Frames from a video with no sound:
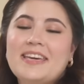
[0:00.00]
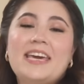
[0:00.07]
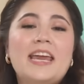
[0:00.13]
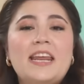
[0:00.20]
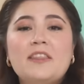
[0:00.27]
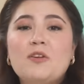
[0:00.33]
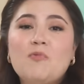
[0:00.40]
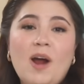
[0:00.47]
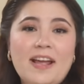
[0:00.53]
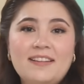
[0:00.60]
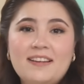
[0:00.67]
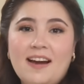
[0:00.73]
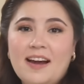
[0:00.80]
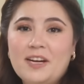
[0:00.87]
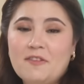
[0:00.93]
Getting the right
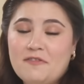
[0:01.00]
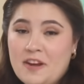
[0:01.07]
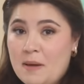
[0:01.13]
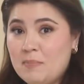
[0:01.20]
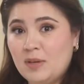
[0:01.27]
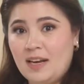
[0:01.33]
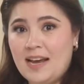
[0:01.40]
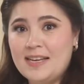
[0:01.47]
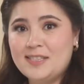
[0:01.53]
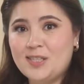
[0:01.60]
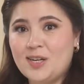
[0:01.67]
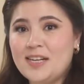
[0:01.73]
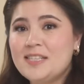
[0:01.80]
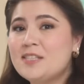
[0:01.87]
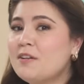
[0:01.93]
kind of
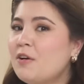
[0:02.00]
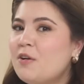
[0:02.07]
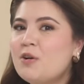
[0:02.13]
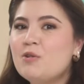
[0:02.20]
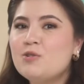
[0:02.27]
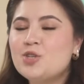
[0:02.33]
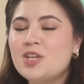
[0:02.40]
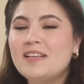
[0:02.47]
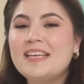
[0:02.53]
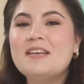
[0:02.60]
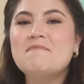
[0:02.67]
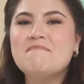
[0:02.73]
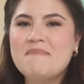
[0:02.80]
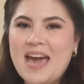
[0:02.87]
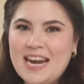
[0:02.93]
nebulizer is crucial
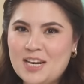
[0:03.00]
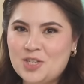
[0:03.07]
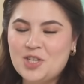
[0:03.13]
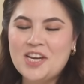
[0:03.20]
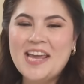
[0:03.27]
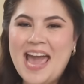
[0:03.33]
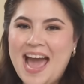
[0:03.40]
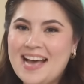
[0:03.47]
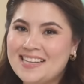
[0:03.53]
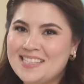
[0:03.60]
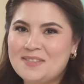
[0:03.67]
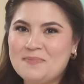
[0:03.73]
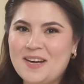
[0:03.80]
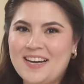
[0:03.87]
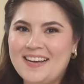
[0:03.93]
in managing
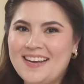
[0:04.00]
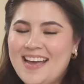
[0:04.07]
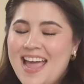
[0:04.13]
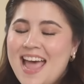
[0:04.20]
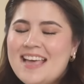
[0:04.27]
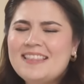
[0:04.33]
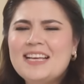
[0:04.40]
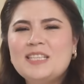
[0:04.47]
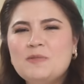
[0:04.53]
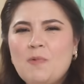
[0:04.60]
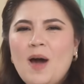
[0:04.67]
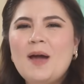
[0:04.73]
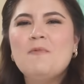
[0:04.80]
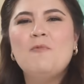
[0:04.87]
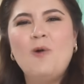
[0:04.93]
asthma. That's
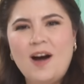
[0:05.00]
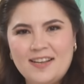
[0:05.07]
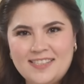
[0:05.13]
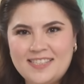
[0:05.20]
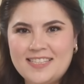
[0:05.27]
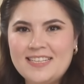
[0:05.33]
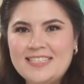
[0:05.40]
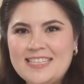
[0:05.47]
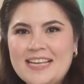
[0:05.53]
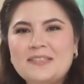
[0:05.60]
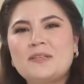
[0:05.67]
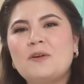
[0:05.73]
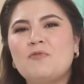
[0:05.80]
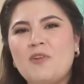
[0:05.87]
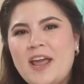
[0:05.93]
why Watsons
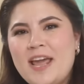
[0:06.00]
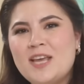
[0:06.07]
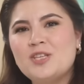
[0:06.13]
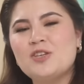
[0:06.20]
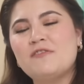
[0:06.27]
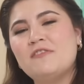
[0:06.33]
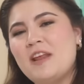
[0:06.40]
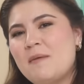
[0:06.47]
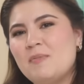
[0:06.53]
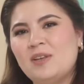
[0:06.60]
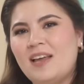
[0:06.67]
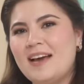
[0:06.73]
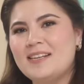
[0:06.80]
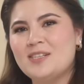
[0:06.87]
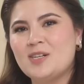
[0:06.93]
has a range of
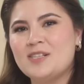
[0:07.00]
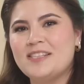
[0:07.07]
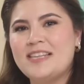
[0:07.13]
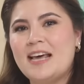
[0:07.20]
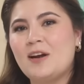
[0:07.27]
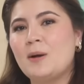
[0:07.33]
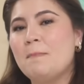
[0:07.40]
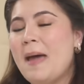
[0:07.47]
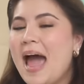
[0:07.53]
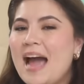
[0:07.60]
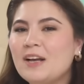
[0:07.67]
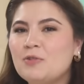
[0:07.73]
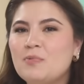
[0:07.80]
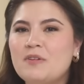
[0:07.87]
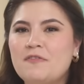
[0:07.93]
nebulizers that are
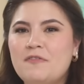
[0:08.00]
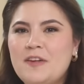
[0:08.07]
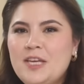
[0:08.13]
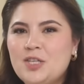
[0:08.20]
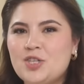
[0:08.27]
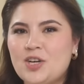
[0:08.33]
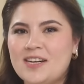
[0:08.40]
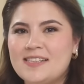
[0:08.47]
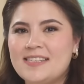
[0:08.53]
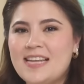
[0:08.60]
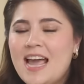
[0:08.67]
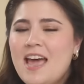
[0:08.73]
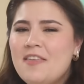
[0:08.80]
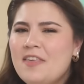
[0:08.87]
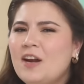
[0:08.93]
packed with features
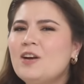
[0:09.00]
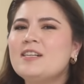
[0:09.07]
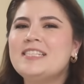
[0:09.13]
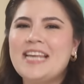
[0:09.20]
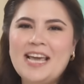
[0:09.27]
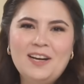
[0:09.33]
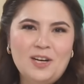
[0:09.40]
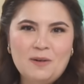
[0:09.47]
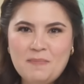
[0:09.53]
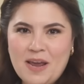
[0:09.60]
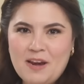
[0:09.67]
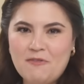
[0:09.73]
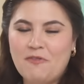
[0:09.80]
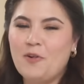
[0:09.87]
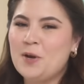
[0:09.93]
that are
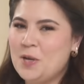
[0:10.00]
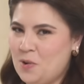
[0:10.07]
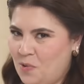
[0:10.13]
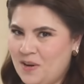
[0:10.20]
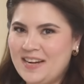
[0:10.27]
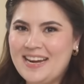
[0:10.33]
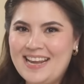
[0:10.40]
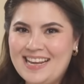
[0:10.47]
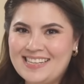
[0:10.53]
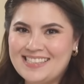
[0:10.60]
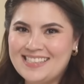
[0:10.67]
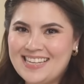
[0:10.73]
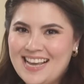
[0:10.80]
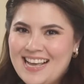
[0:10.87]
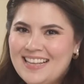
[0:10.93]
tailor-made for your
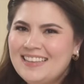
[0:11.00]
needs.